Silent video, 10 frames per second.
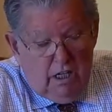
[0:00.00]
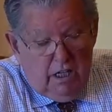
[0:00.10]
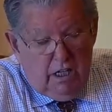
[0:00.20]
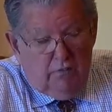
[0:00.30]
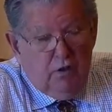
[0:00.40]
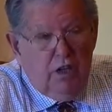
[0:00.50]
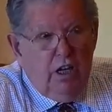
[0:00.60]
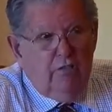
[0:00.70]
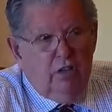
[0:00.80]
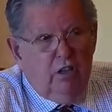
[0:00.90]
if you
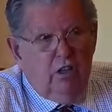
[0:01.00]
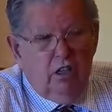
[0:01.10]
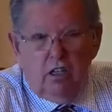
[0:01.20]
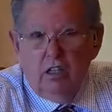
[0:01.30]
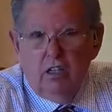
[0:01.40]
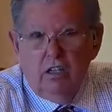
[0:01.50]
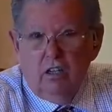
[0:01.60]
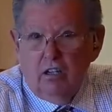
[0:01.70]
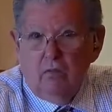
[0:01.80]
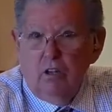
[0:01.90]
even look on
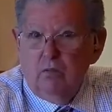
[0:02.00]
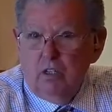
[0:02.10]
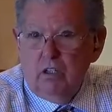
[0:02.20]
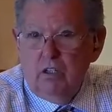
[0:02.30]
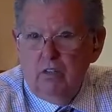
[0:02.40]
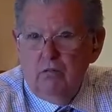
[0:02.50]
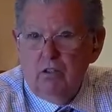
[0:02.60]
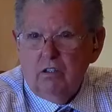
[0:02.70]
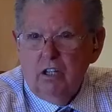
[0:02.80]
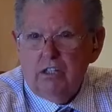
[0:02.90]
a woman
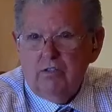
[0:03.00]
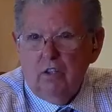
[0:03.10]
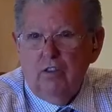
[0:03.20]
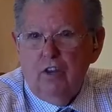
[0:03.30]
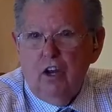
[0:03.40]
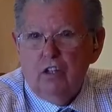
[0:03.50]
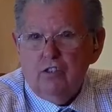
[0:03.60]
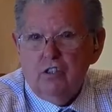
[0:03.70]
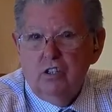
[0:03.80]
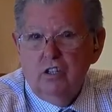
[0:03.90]
with lustful thoughts,